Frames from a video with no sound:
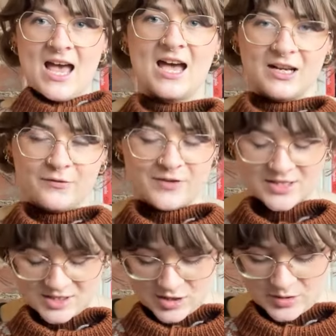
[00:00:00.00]
and it fits
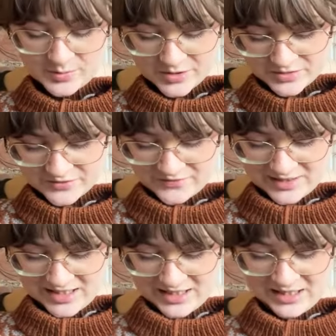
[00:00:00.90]
so
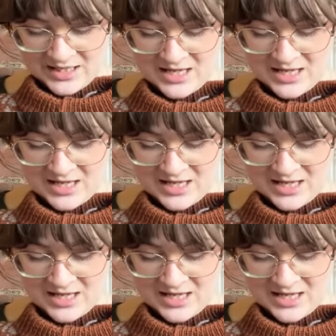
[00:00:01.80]
beautifully.